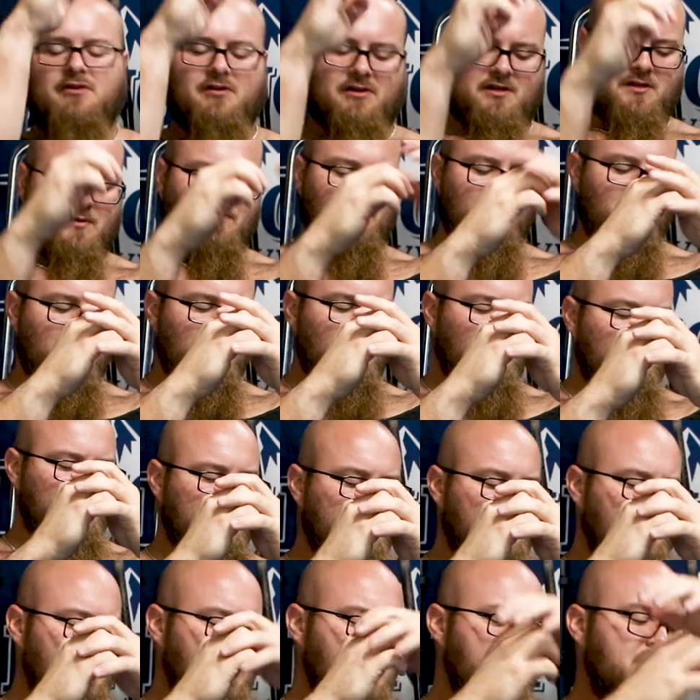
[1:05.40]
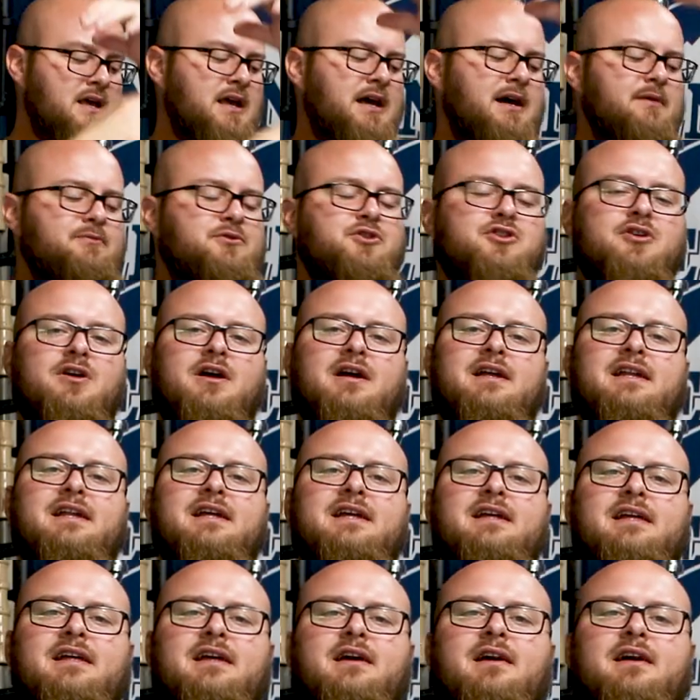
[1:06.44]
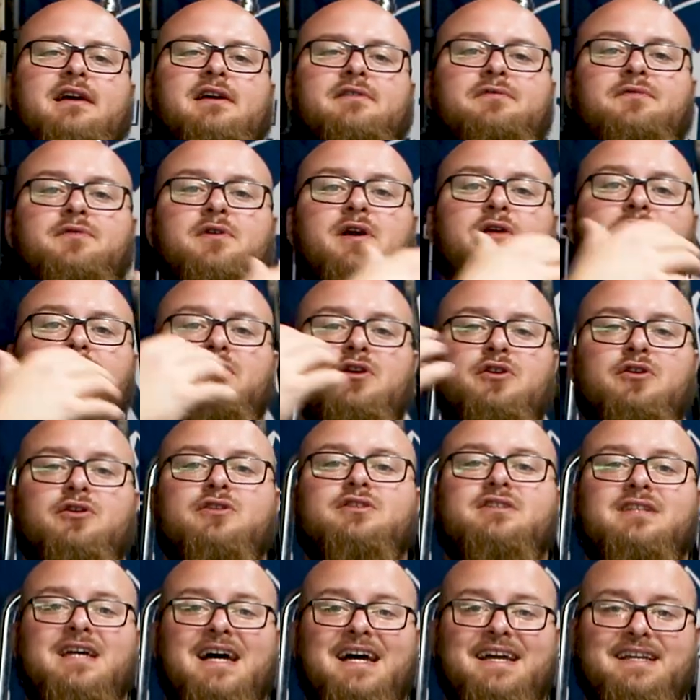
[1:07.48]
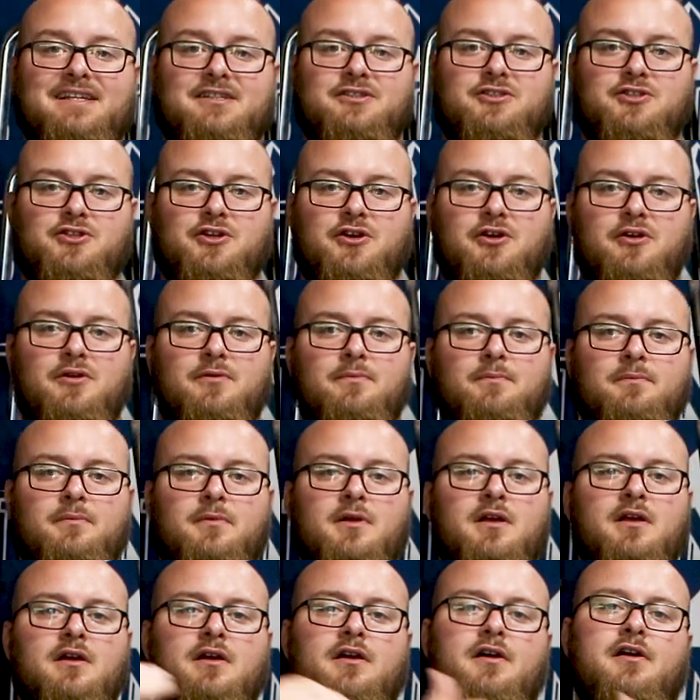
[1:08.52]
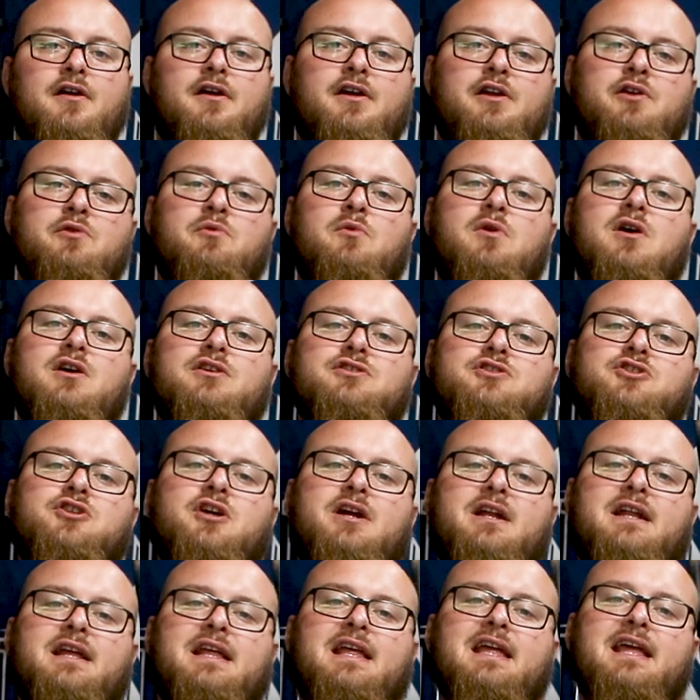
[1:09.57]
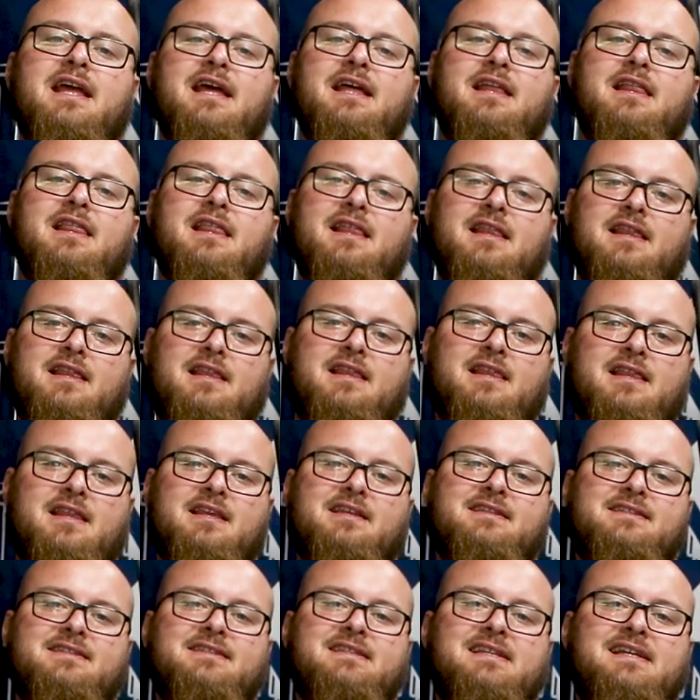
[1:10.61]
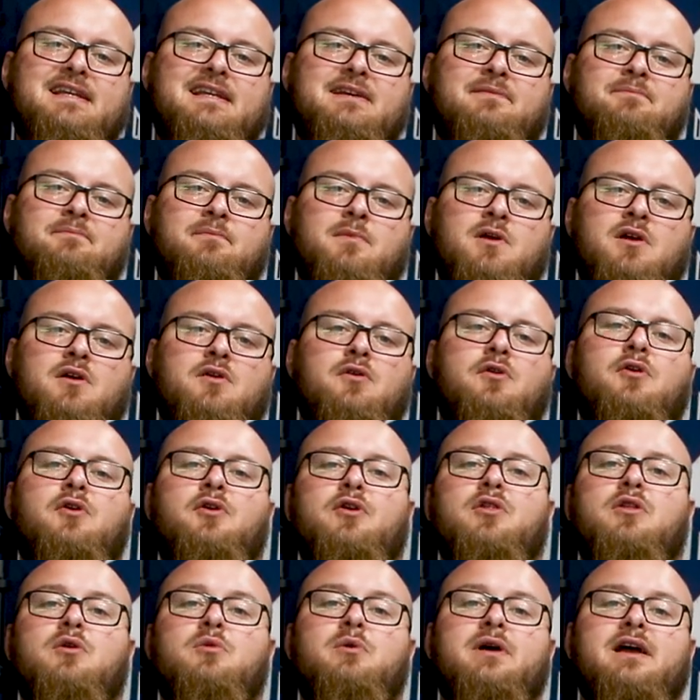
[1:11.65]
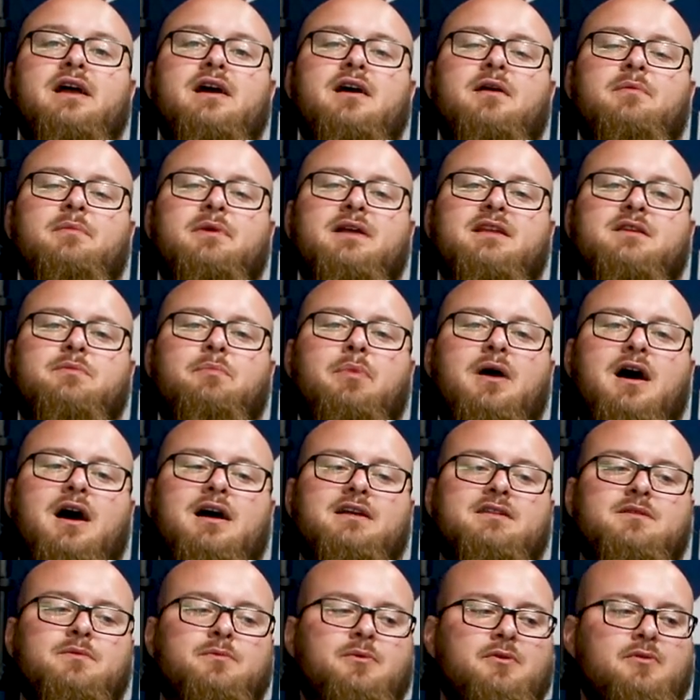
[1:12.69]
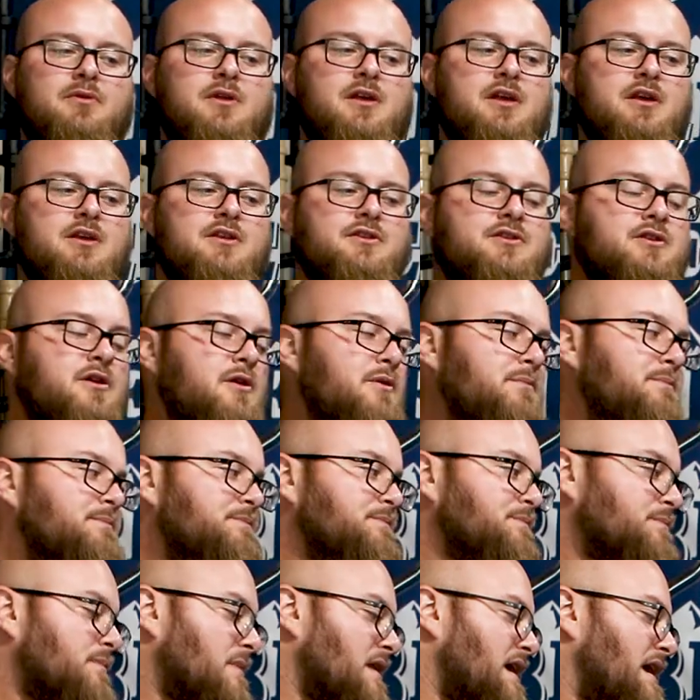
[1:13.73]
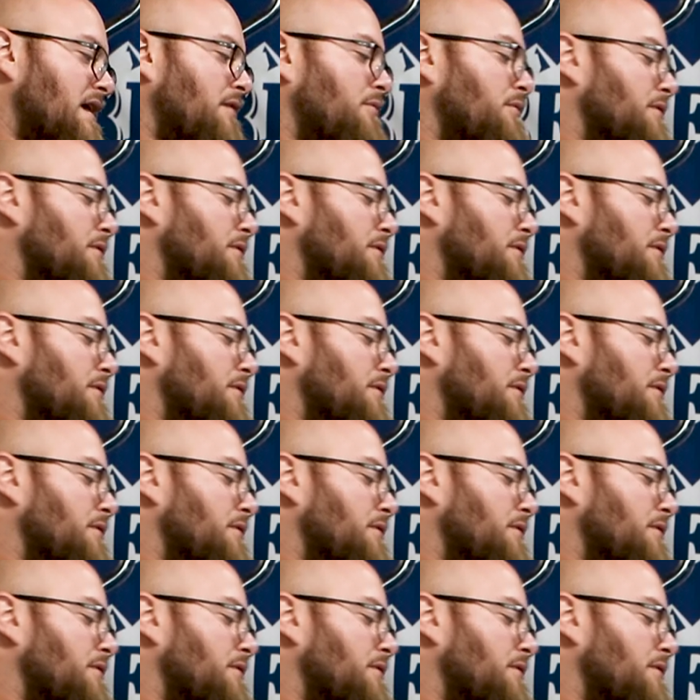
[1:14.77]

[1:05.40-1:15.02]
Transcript: are exposed. I'm trying to, uh, if you have a good tight shirt, all right, you want to try to get this seam all the way up as possible. So I